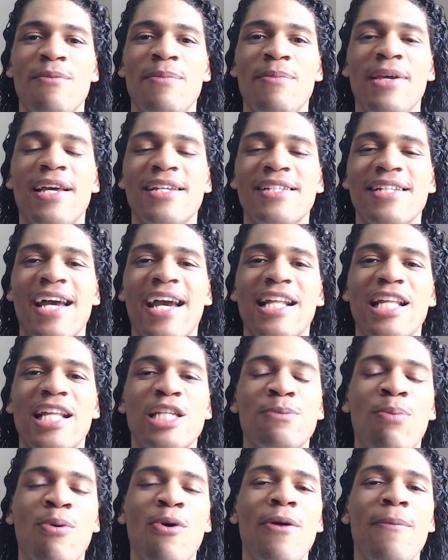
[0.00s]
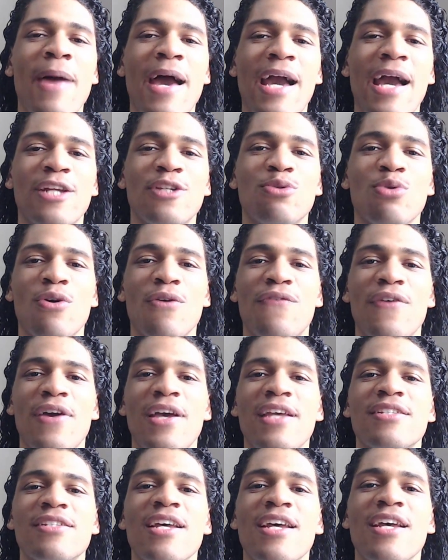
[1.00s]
because I can just point back into her face,